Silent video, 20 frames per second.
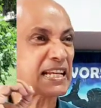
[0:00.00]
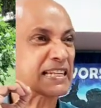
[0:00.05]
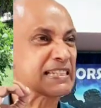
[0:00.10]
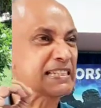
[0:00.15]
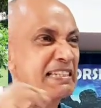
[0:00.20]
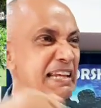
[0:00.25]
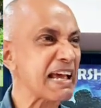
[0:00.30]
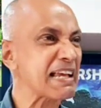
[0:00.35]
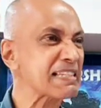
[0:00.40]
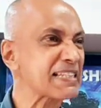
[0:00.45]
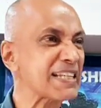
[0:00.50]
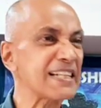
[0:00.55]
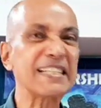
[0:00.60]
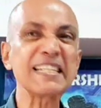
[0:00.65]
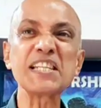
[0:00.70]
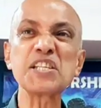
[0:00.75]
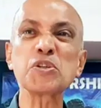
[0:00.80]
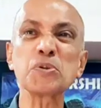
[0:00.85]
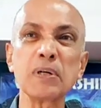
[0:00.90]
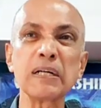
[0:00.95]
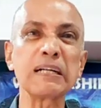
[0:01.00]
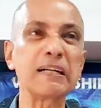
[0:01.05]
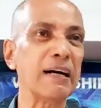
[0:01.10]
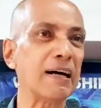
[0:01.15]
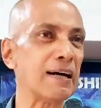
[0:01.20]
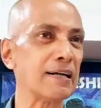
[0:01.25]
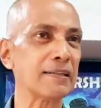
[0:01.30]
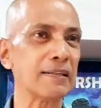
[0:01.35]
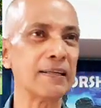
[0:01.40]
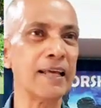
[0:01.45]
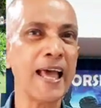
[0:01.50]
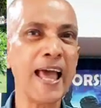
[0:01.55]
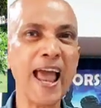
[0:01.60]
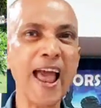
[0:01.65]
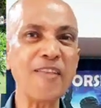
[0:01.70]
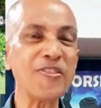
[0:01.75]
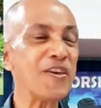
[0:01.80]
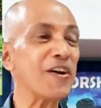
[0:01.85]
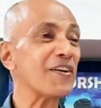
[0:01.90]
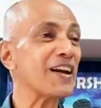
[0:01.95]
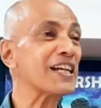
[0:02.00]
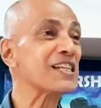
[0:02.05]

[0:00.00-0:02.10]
a desert into a garden. And they're